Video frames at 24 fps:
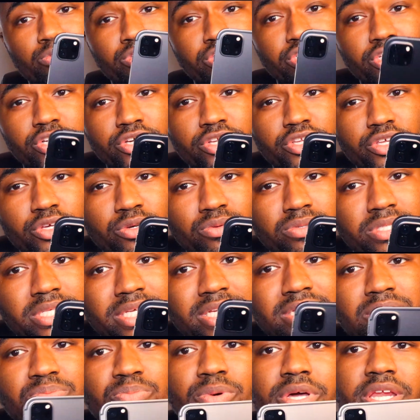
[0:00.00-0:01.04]
should use
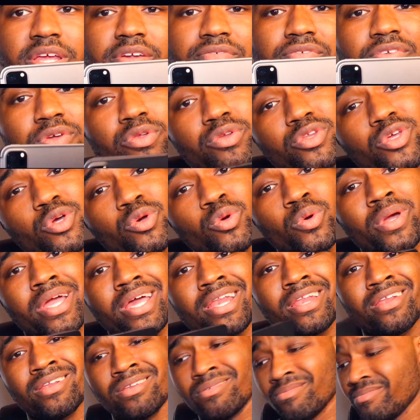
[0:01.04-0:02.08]
this, but if you do
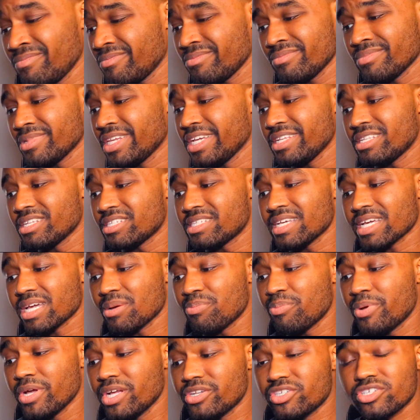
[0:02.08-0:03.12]
and need to take a
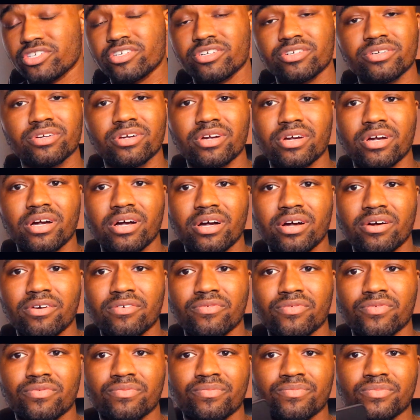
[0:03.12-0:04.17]
picture
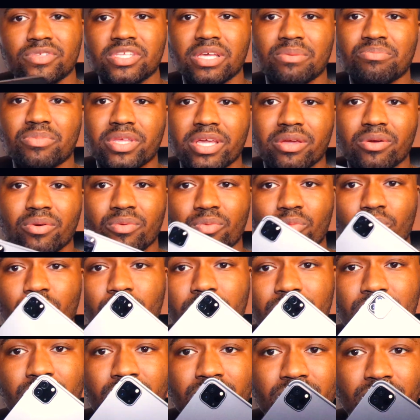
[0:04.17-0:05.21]
of something
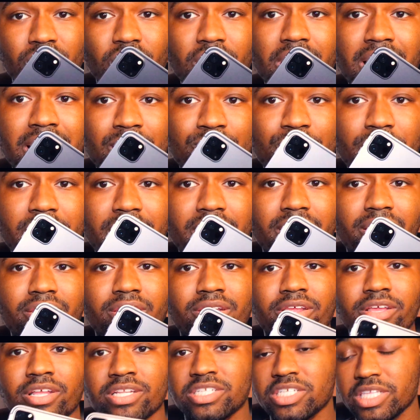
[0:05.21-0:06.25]
with your iPad,
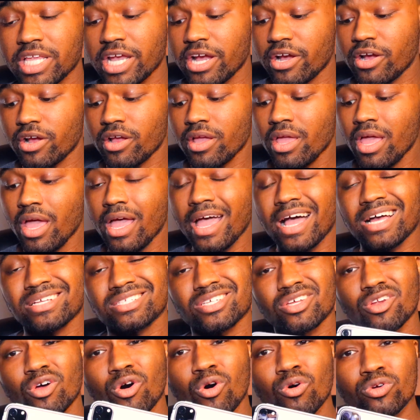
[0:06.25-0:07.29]
it's there. It
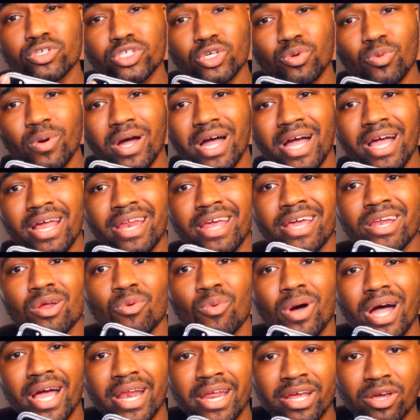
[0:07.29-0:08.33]
has an ultra wide and a
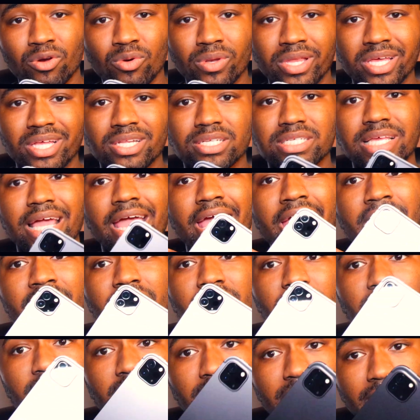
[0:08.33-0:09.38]
wide angle lens
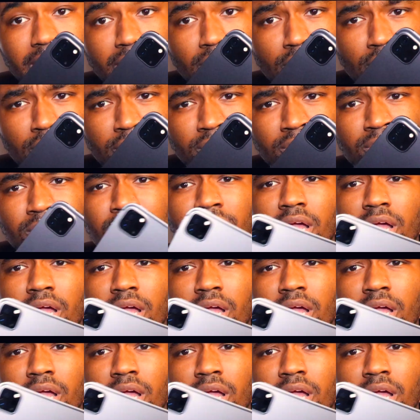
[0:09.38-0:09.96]
and LiDAR.